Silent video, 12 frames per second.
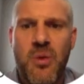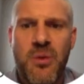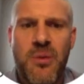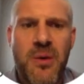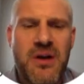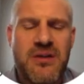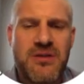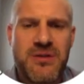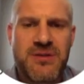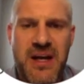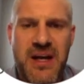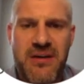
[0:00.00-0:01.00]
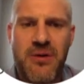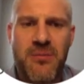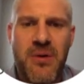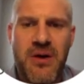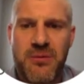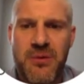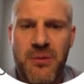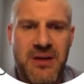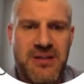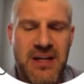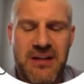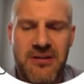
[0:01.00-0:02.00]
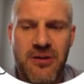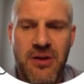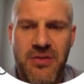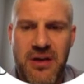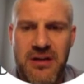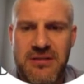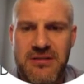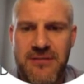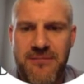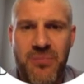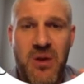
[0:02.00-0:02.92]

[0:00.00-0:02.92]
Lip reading: we want to do is every month we want to take a look at this,